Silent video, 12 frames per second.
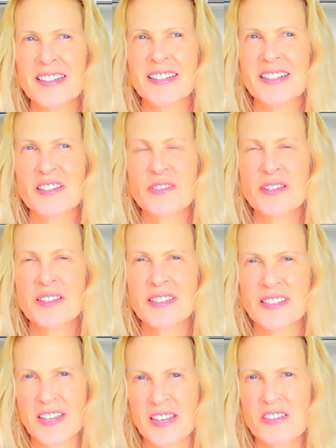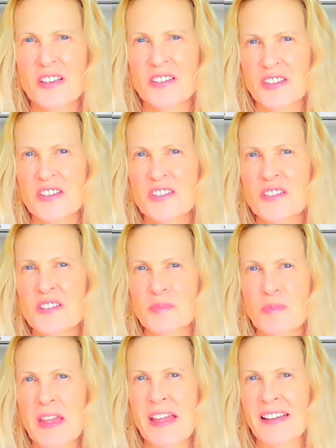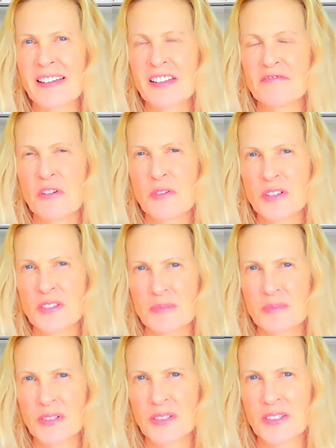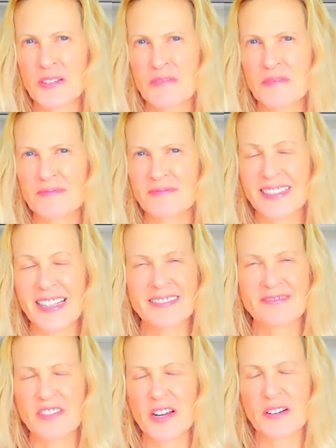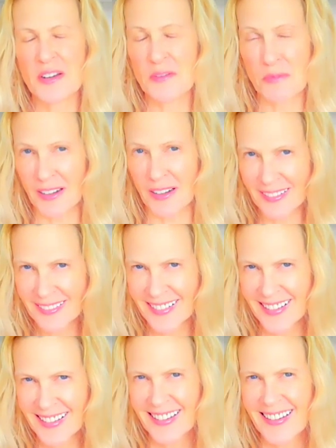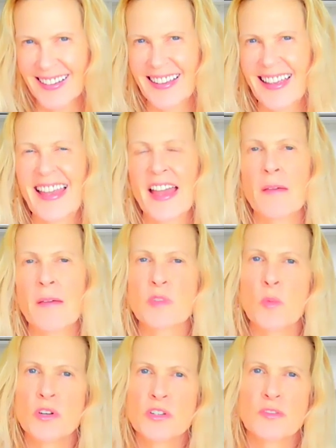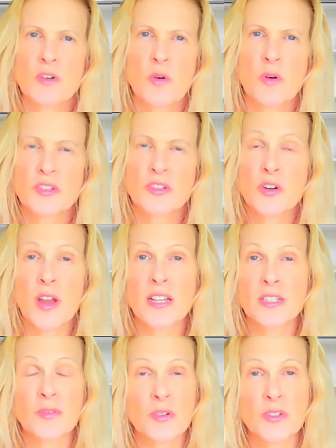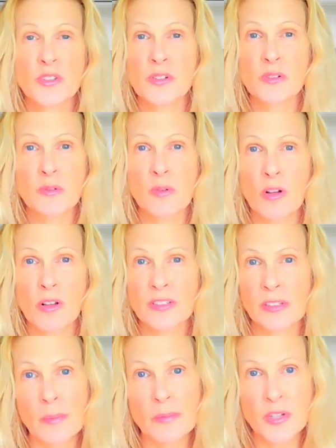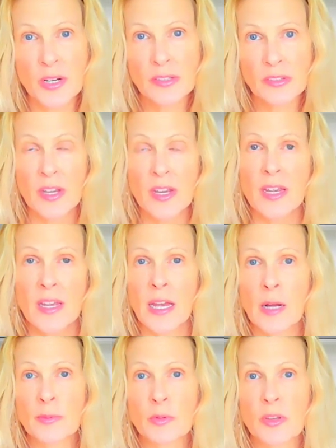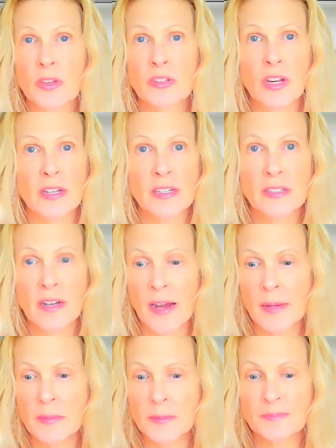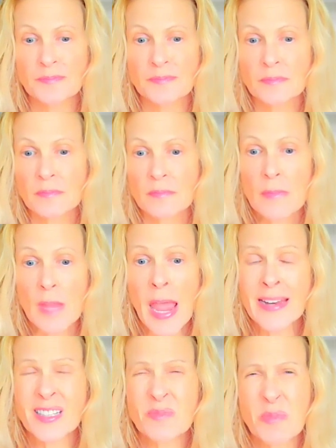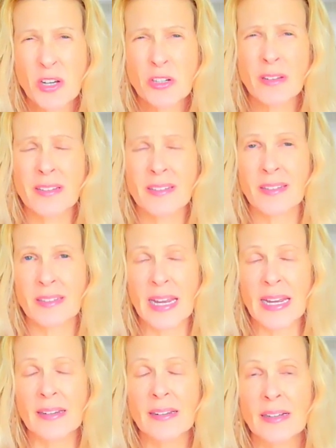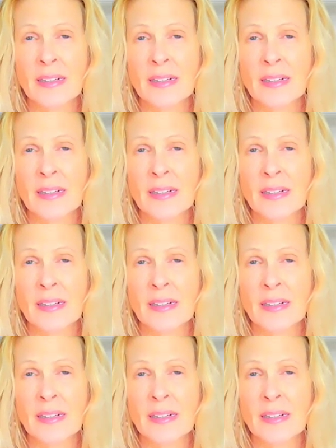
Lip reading: it increases attention span and focus ability very well, and which of course transfers to all subjects, helps with study time, and especially today,